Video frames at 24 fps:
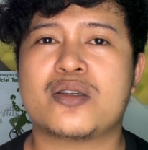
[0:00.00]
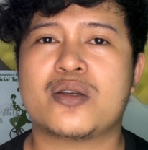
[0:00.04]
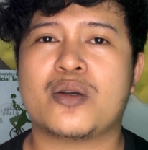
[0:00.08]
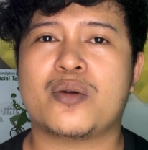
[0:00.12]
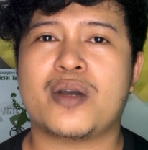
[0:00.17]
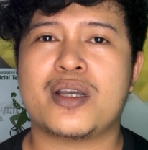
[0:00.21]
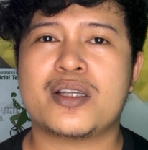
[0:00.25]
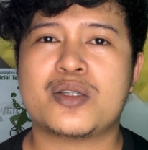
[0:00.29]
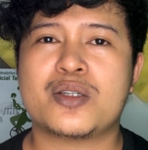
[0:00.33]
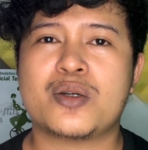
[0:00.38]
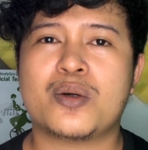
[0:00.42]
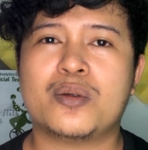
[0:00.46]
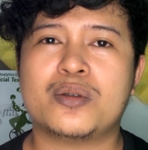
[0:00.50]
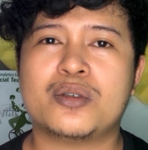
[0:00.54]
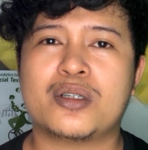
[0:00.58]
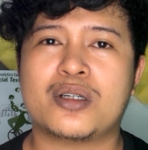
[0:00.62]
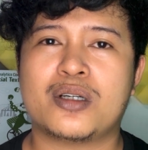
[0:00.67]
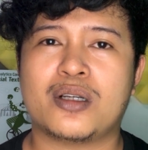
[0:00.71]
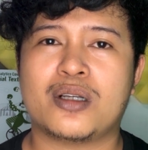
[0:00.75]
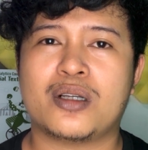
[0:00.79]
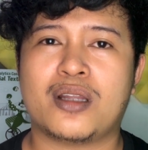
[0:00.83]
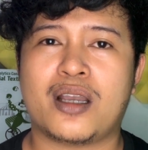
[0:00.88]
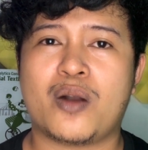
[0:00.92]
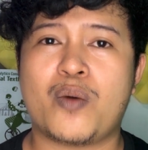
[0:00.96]
So I told
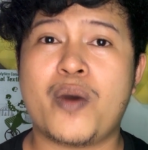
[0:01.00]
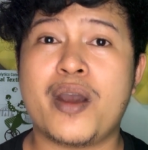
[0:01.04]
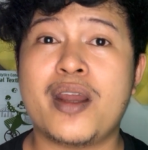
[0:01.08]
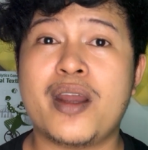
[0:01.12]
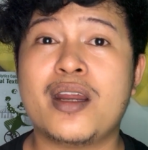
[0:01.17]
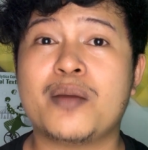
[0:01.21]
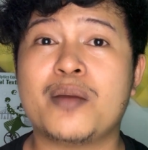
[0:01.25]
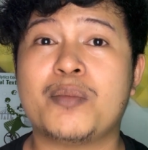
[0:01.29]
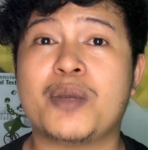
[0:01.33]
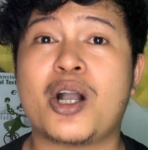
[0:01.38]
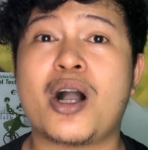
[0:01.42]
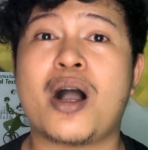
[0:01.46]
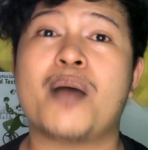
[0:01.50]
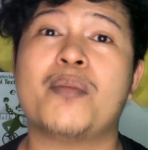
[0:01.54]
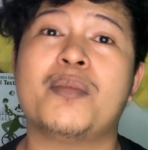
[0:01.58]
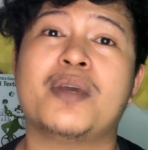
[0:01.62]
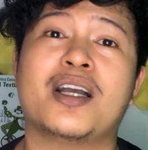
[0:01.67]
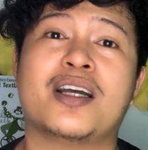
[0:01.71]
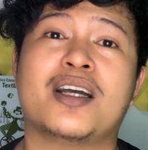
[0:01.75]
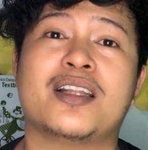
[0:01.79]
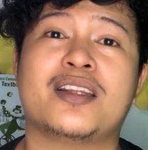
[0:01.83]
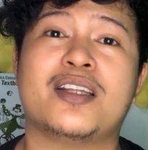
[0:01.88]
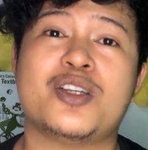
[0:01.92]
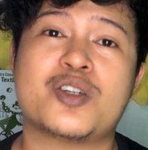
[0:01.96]
her, like, why not
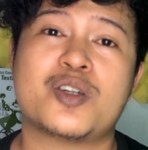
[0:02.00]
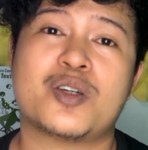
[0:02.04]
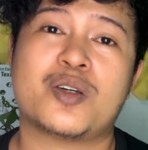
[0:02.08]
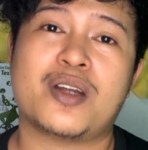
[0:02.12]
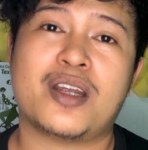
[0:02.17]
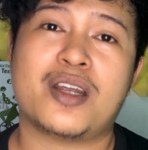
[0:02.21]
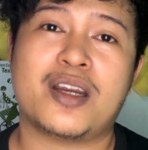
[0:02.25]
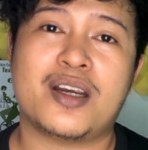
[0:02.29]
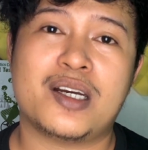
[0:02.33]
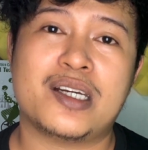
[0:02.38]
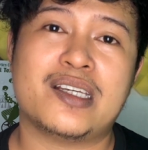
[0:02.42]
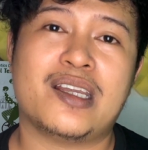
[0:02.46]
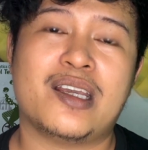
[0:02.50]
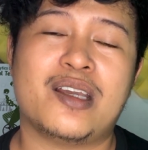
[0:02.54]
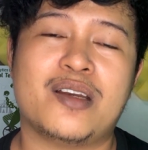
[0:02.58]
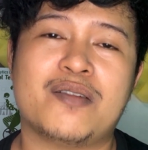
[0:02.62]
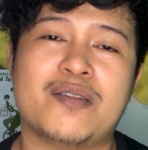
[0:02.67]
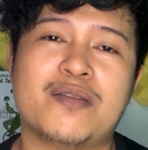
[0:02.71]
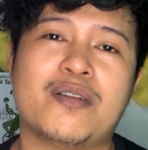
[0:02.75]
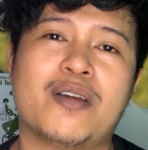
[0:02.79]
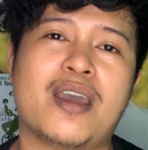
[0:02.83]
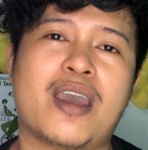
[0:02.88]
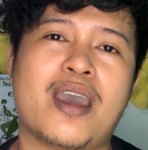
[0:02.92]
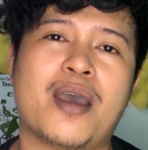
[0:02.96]
becoming a teacher here at
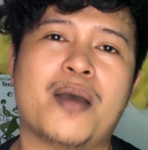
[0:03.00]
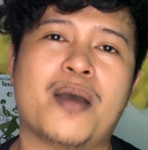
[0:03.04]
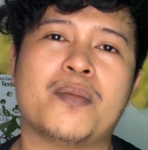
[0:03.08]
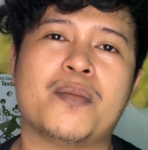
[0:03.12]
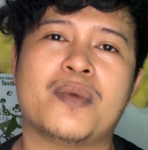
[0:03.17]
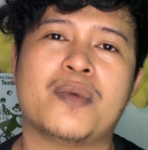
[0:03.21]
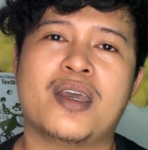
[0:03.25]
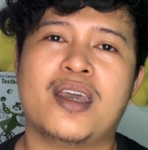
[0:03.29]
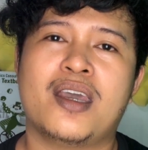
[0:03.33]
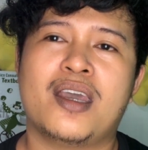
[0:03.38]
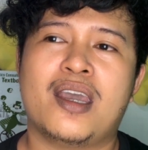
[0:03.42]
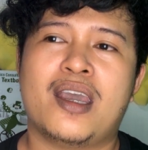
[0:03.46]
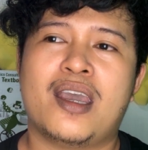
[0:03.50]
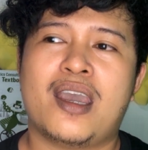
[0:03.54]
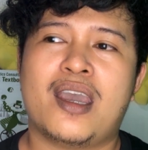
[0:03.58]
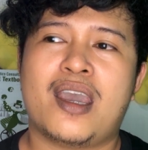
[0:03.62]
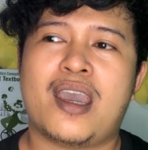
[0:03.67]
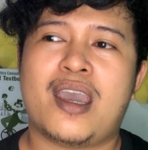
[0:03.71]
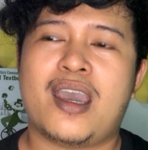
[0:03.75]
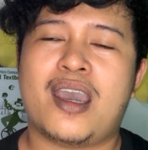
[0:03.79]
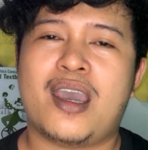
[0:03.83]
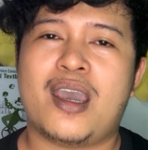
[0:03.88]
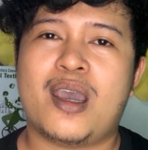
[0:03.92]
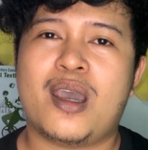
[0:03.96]
Nativecamp?
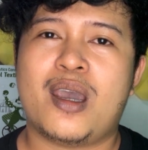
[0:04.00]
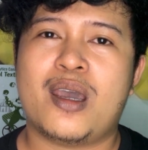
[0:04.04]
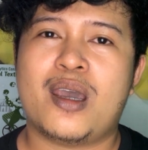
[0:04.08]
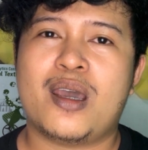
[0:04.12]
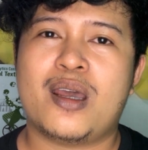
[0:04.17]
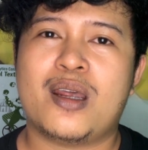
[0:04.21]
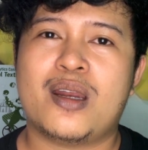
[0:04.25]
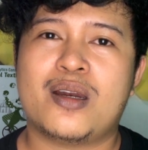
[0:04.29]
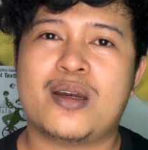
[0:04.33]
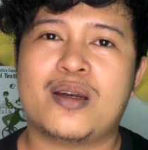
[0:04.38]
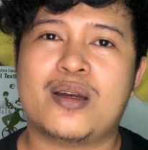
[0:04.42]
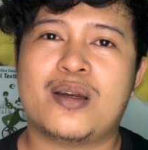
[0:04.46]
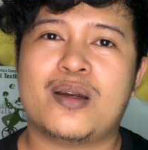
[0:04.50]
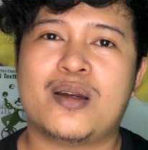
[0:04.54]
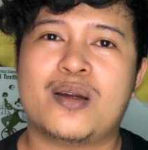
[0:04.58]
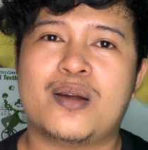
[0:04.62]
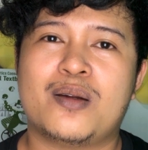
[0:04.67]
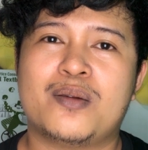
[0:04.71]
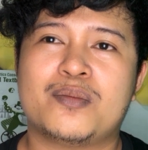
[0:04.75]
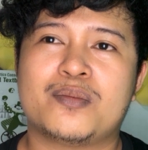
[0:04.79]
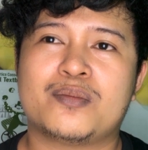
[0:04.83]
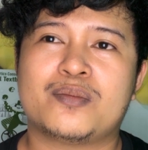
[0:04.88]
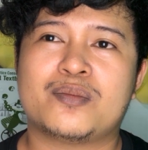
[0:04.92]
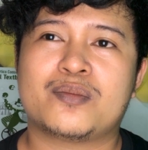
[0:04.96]

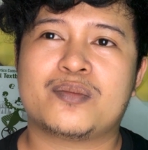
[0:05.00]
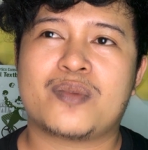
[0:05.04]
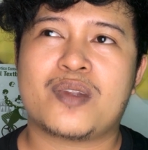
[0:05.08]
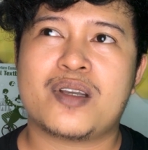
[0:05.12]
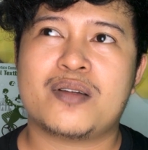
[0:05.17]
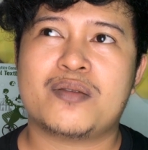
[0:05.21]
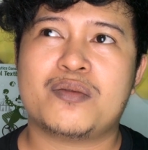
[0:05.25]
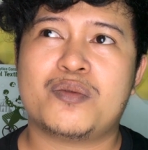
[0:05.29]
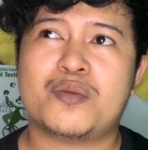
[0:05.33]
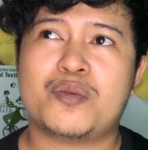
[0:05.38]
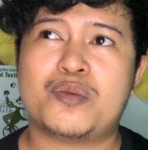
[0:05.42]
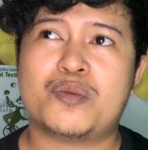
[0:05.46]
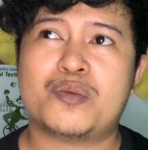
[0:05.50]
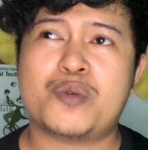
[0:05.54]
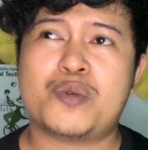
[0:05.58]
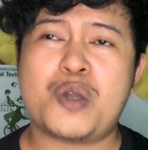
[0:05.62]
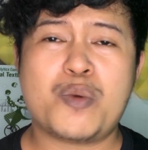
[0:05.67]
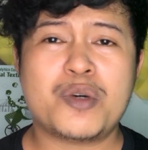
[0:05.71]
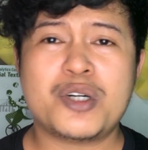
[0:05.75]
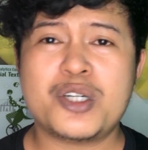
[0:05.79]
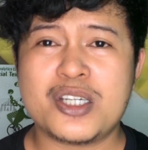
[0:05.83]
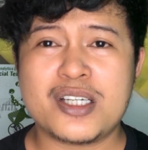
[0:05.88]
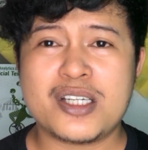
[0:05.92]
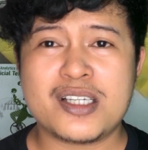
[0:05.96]
And
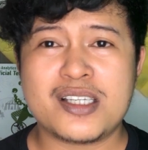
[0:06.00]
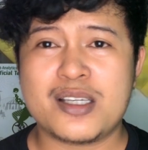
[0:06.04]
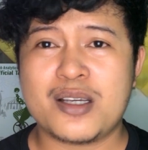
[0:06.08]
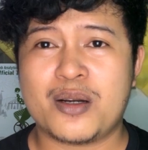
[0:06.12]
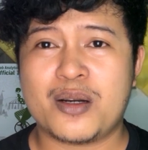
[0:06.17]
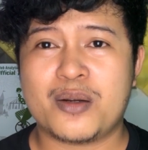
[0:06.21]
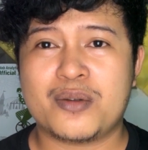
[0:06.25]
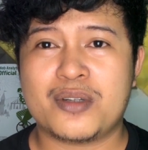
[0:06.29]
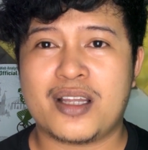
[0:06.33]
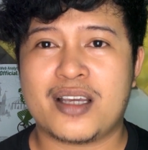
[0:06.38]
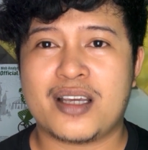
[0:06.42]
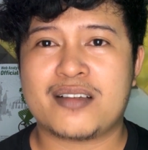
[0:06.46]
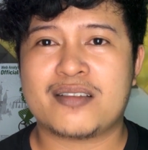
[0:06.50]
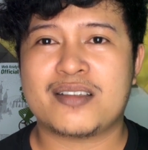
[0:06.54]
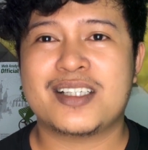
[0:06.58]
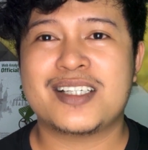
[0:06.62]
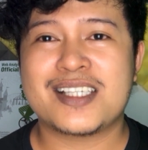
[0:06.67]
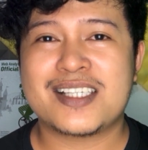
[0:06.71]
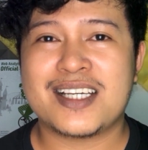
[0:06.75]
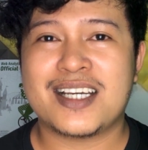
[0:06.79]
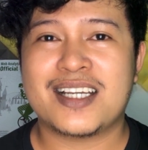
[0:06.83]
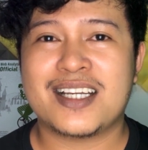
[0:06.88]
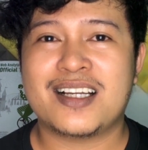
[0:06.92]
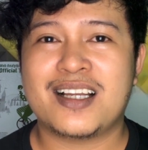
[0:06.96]
we were just, like
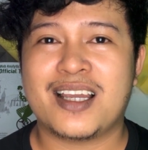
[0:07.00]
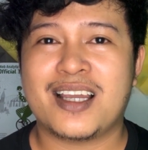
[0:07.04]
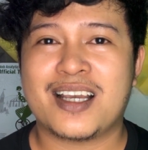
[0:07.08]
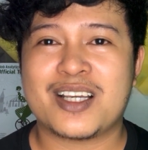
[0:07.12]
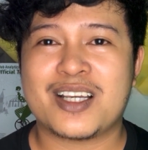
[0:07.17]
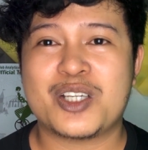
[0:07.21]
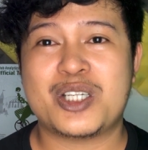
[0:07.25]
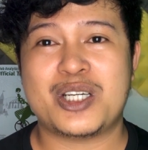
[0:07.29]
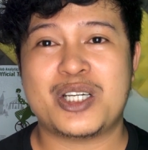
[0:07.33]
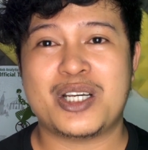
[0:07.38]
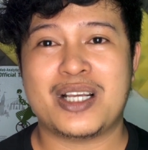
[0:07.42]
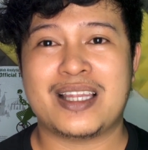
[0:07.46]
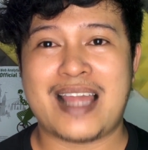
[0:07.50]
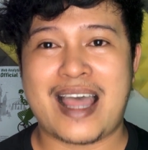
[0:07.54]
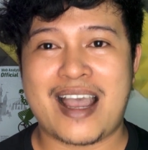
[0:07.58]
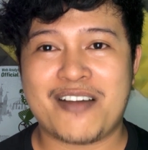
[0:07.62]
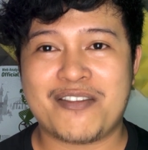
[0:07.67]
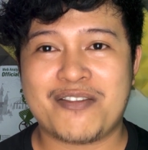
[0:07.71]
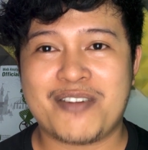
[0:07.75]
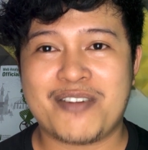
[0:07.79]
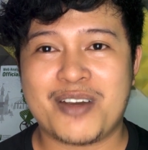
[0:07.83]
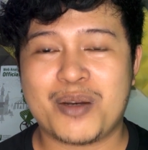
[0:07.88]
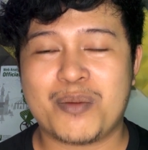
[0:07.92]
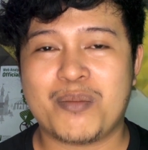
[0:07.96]
she said, like she
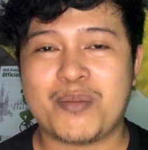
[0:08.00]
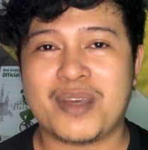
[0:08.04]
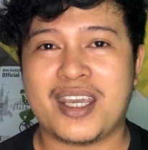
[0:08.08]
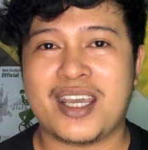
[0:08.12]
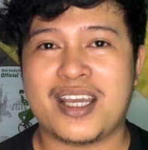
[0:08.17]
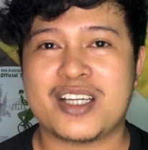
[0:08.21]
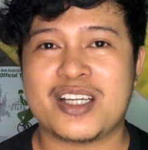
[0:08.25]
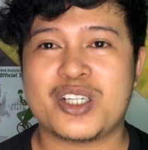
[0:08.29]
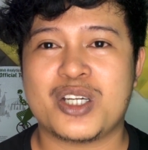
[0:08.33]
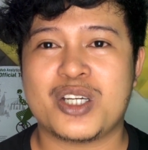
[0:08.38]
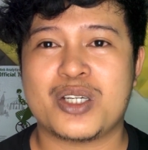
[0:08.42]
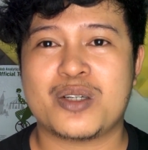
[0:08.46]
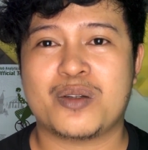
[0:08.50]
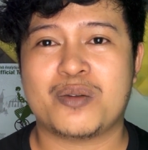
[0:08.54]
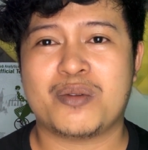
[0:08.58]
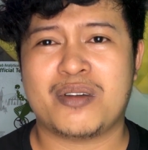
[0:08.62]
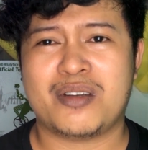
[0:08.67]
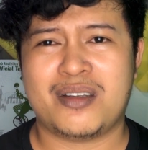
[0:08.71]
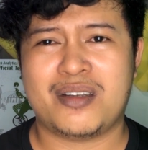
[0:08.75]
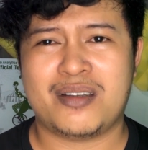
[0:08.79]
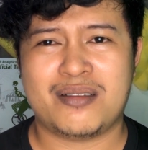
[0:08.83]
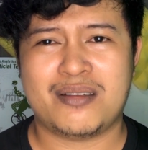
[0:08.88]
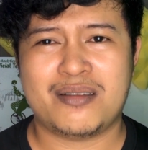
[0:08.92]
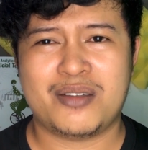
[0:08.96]
laughed at me and she told
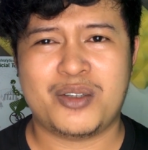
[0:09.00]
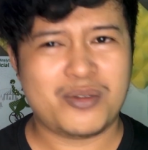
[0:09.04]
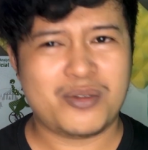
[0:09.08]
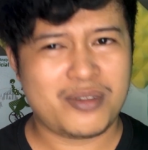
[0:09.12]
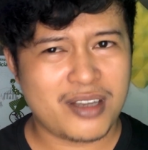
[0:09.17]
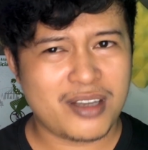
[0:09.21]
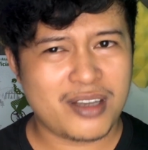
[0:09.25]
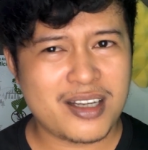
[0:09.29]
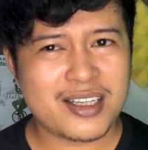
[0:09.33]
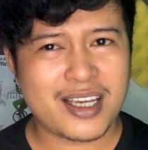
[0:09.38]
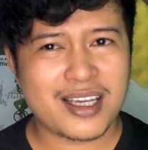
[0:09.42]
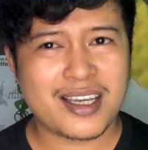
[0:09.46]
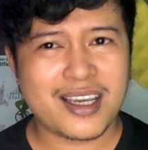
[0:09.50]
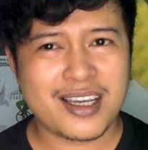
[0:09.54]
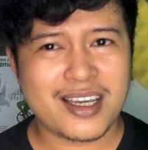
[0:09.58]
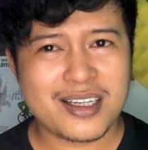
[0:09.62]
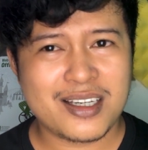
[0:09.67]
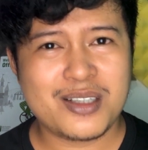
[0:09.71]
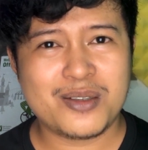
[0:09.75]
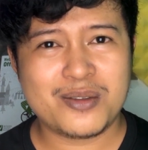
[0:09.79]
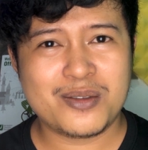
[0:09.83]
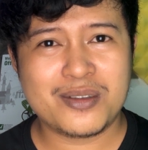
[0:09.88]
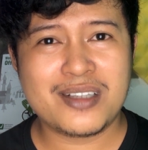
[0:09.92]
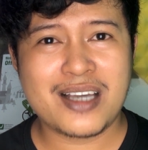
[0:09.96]
me, you think I
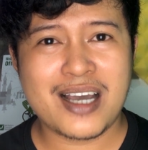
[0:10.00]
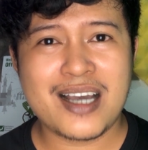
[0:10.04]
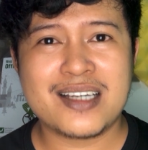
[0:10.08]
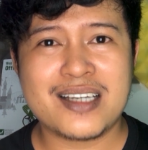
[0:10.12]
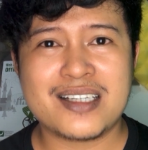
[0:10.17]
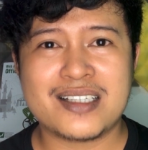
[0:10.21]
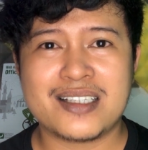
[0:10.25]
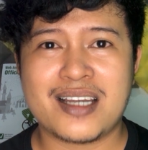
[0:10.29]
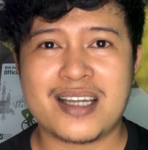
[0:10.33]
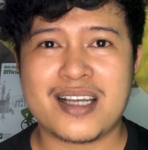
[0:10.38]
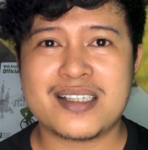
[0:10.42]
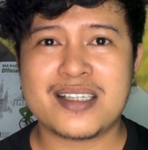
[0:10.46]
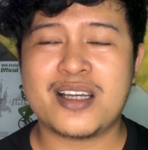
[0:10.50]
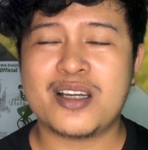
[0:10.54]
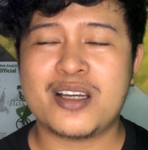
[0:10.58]
can do that?